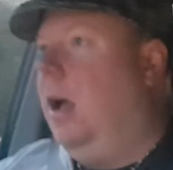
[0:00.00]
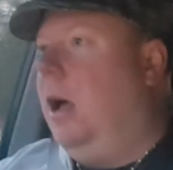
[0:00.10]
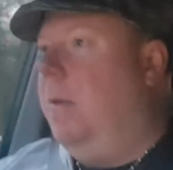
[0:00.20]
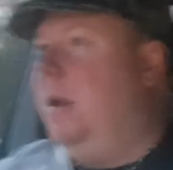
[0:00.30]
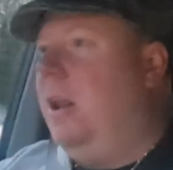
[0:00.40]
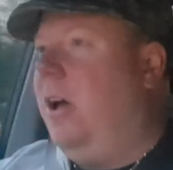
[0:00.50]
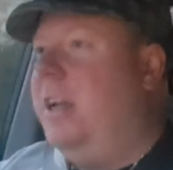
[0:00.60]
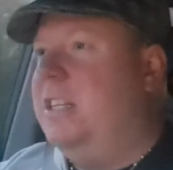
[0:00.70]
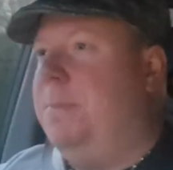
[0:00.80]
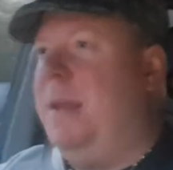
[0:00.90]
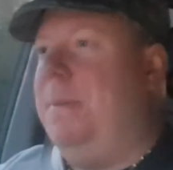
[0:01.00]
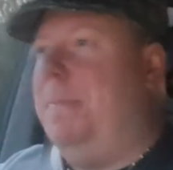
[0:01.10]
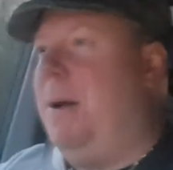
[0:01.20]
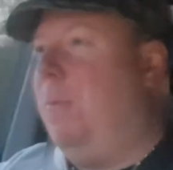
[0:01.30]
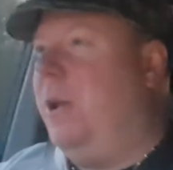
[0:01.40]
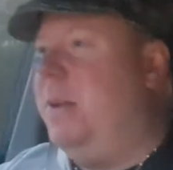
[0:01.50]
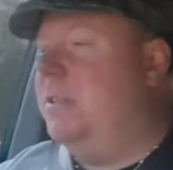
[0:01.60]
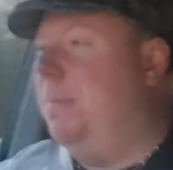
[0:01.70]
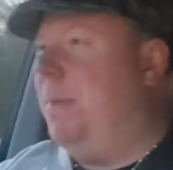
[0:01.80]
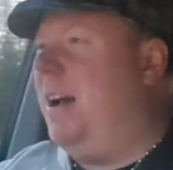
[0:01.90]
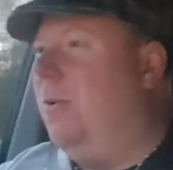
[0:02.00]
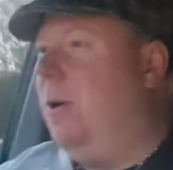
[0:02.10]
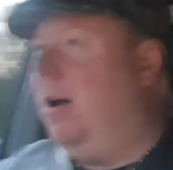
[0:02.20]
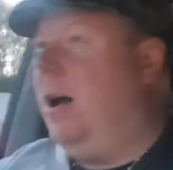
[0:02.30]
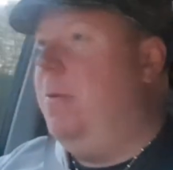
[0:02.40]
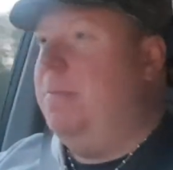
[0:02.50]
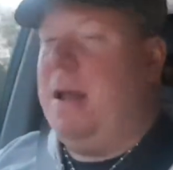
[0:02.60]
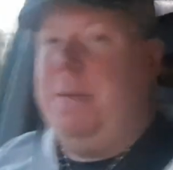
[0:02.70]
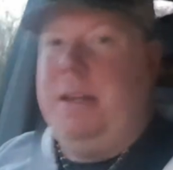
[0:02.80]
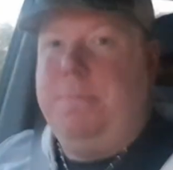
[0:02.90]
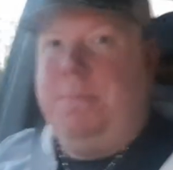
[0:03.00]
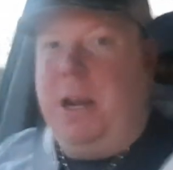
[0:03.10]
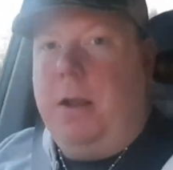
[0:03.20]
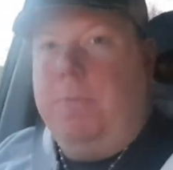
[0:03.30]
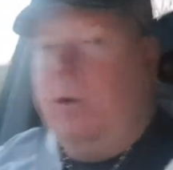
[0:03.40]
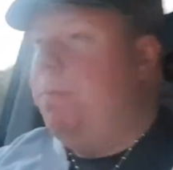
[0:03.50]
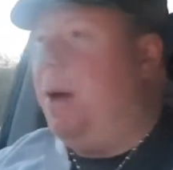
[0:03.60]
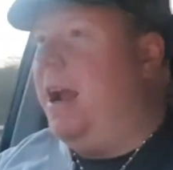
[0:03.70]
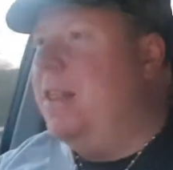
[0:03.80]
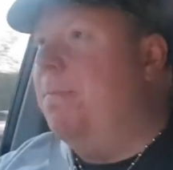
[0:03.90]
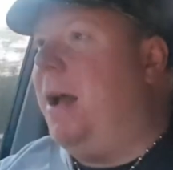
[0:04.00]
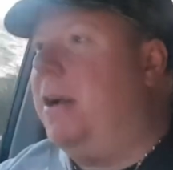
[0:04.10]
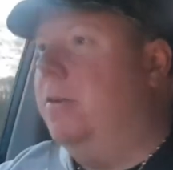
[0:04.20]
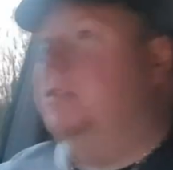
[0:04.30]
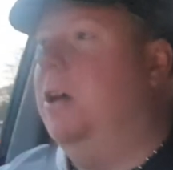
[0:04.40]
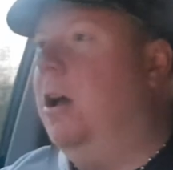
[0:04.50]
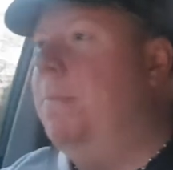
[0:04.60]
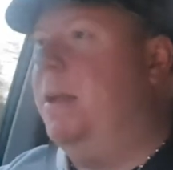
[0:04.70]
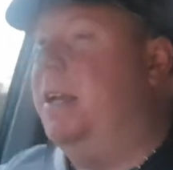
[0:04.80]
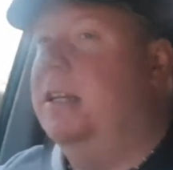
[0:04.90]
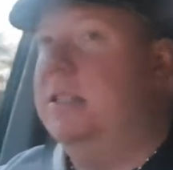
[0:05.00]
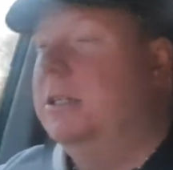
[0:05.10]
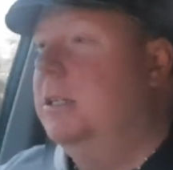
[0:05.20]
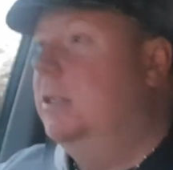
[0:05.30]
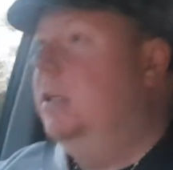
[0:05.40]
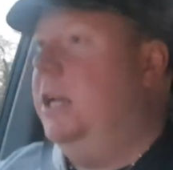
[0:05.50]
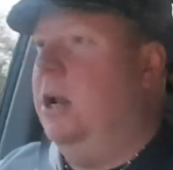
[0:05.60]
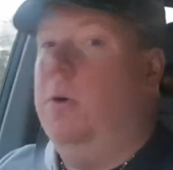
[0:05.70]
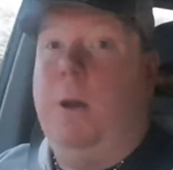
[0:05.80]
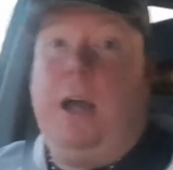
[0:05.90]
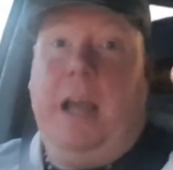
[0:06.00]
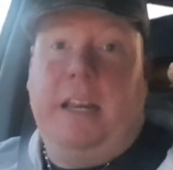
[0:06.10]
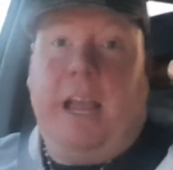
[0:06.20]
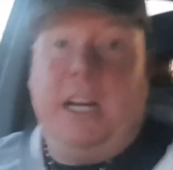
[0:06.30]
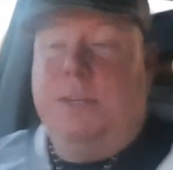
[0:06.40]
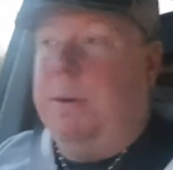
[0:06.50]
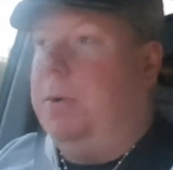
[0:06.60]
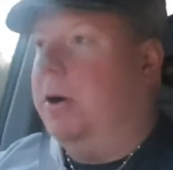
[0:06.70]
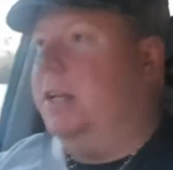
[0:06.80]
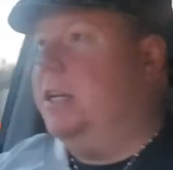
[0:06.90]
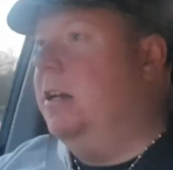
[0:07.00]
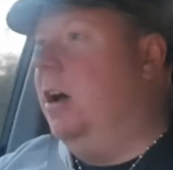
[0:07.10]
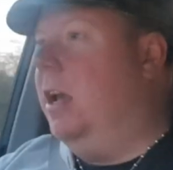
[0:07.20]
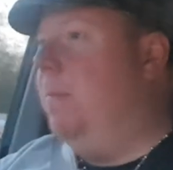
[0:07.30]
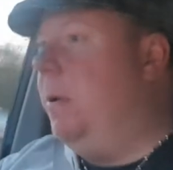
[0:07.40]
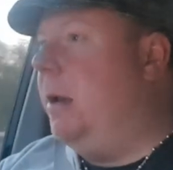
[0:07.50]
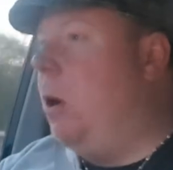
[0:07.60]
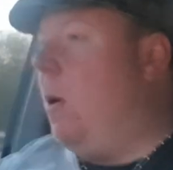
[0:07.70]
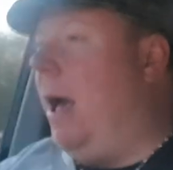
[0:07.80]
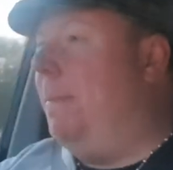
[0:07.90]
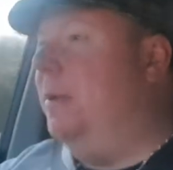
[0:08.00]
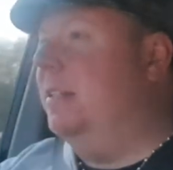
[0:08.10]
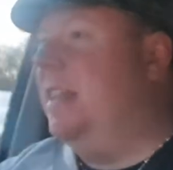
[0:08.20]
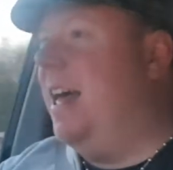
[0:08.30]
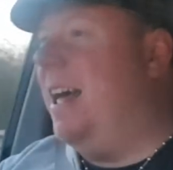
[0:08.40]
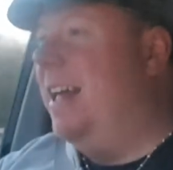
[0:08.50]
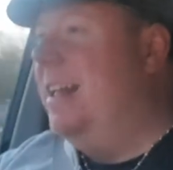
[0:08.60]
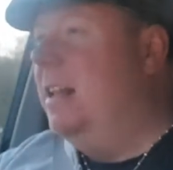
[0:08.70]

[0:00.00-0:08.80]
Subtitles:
I would lie to people about what it was about. I would maybe, you know, wouldn't pay them back on time because, you know, well, I had cash in my pocket, didn't I? And we know what happens there.